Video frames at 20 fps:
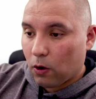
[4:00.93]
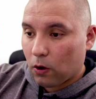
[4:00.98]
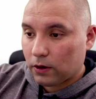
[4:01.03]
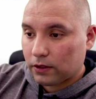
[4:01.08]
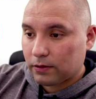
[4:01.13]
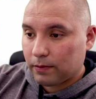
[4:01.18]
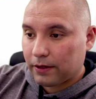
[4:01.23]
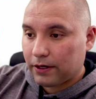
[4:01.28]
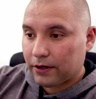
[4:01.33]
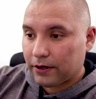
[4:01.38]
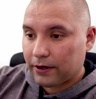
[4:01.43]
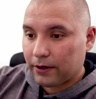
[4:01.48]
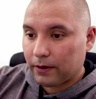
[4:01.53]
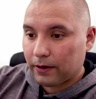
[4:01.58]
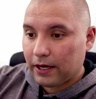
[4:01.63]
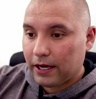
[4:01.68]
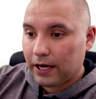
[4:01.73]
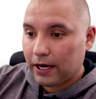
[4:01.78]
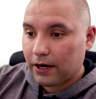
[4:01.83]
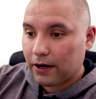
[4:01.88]
course
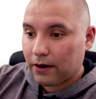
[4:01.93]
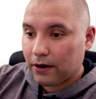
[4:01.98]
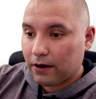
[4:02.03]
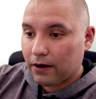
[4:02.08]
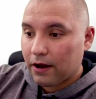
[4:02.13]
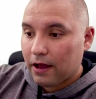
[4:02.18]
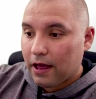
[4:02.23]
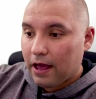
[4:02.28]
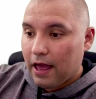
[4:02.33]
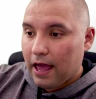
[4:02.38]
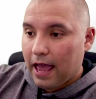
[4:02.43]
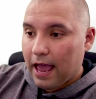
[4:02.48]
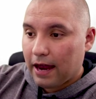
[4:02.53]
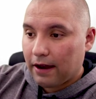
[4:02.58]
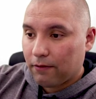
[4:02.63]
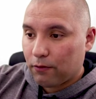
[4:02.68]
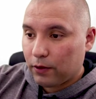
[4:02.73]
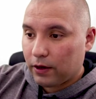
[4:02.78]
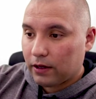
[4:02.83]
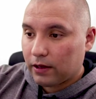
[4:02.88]
material here,
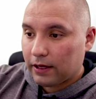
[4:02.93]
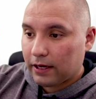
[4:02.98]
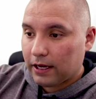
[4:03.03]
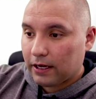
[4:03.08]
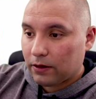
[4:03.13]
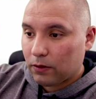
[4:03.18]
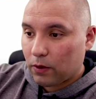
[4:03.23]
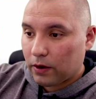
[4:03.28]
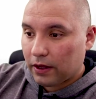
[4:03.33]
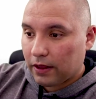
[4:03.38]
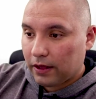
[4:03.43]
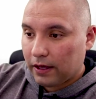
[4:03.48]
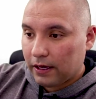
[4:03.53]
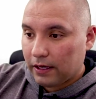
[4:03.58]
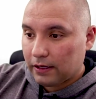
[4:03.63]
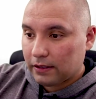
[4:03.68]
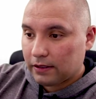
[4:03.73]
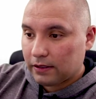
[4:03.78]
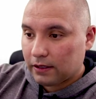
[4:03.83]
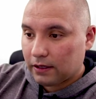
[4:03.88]
and if we click into one of
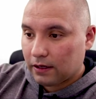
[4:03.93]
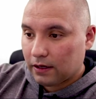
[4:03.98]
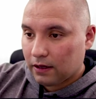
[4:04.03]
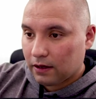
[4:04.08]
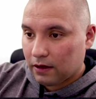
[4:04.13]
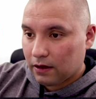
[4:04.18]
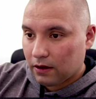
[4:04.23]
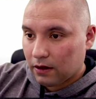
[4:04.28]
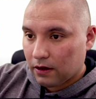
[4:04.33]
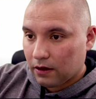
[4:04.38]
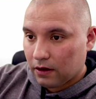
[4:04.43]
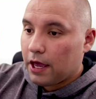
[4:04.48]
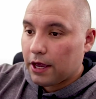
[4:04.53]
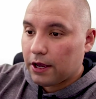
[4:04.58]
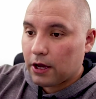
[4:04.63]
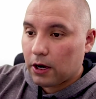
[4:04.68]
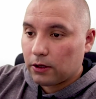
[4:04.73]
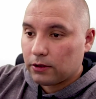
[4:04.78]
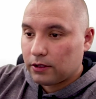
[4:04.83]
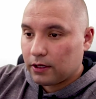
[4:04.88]
these,
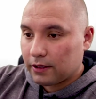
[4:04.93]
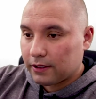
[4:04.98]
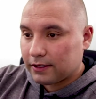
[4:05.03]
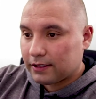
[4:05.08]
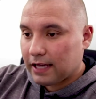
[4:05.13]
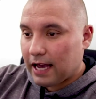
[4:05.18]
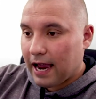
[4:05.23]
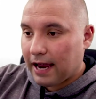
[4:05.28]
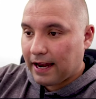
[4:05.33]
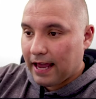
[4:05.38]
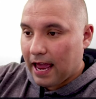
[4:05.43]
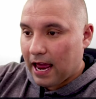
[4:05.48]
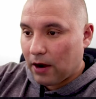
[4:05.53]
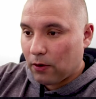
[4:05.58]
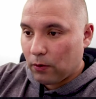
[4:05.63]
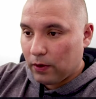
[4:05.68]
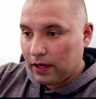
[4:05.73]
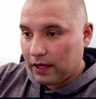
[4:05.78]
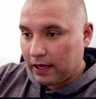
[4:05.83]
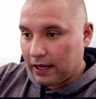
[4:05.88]
it goes to the side
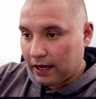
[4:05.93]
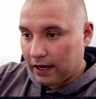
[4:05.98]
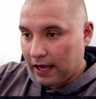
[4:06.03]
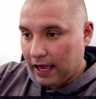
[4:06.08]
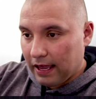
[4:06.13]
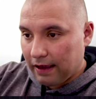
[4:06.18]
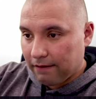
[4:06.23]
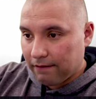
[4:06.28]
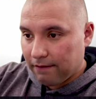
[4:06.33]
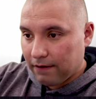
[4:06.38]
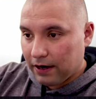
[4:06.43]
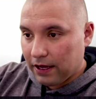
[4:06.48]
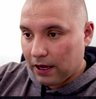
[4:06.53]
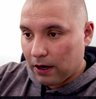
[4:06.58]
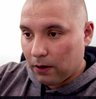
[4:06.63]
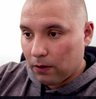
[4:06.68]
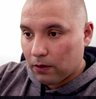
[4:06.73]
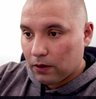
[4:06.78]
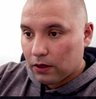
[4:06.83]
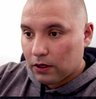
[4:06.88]
and we get a
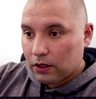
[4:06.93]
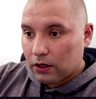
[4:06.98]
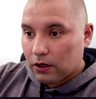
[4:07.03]
video.